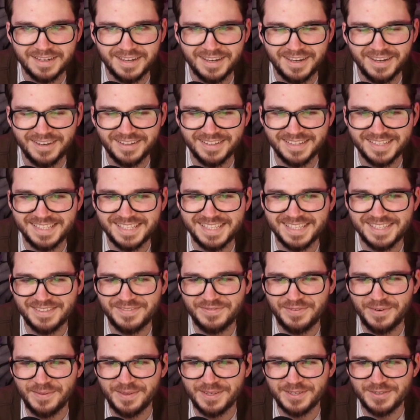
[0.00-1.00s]
Oh, this is
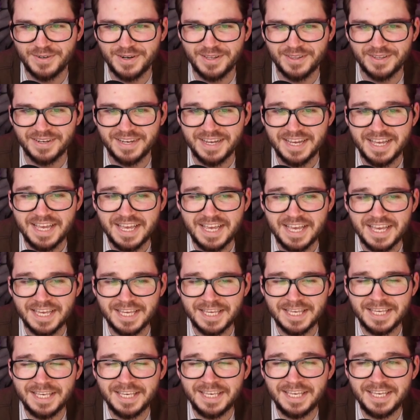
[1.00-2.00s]
from the trailer.
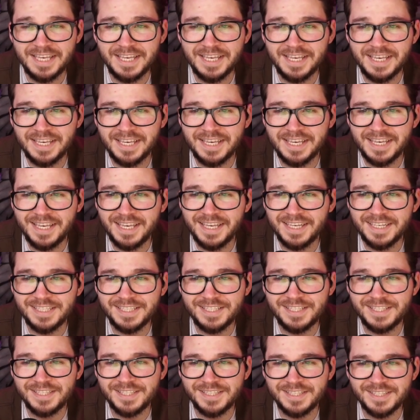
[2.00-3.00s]

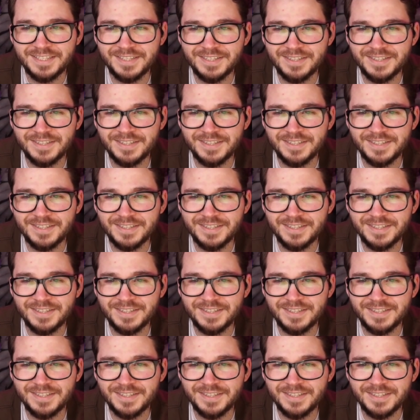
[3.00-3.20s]
Kiss.